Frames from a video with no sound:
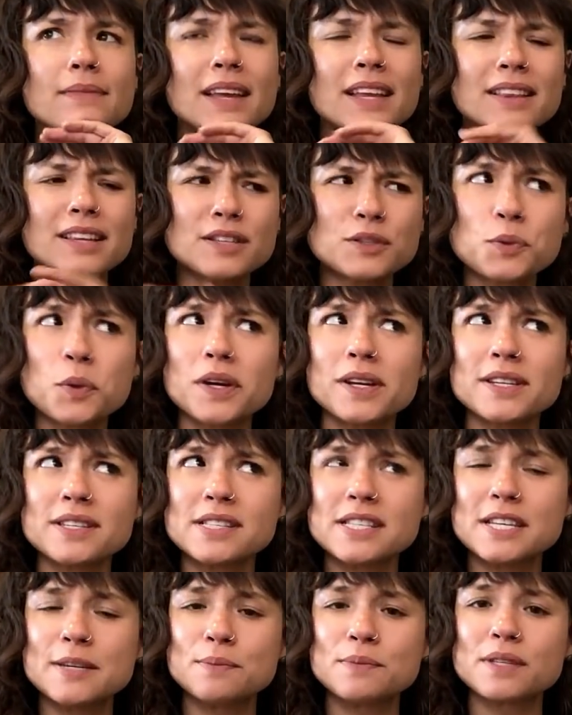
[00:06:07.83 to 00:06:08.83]
And this one, it
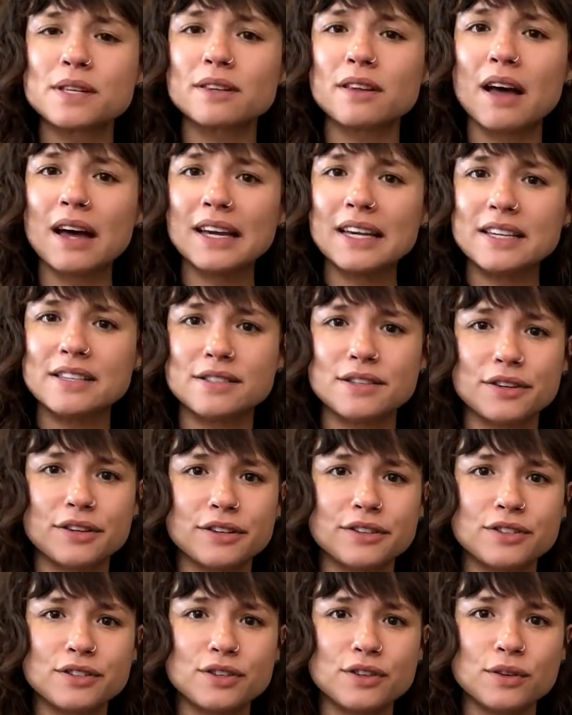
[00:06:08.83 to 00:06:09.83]
seems a lot
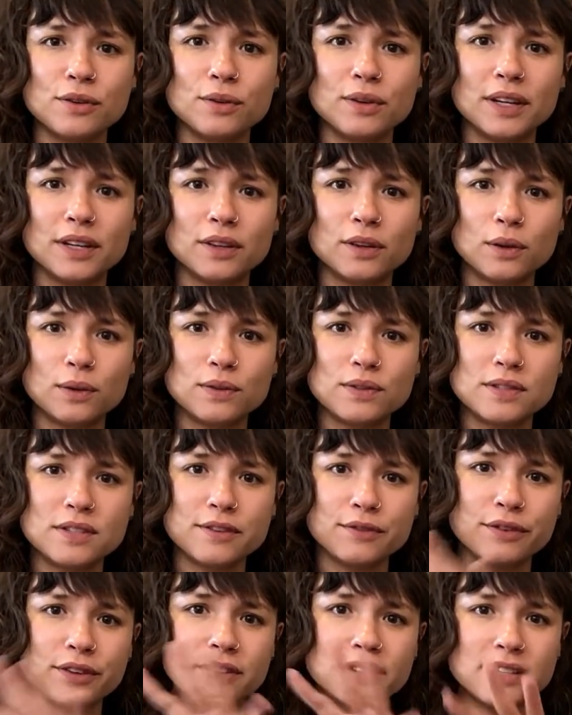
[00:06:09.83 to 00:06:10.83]
easier to get those
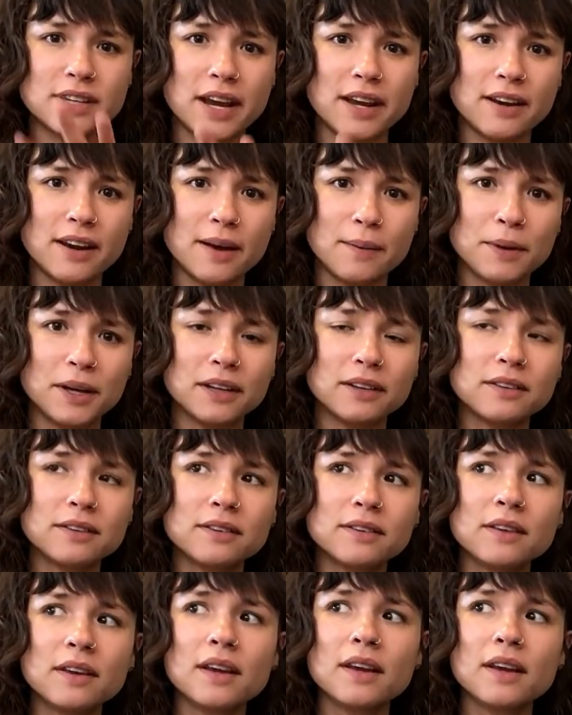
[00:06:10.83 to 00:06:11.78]
different dynamics.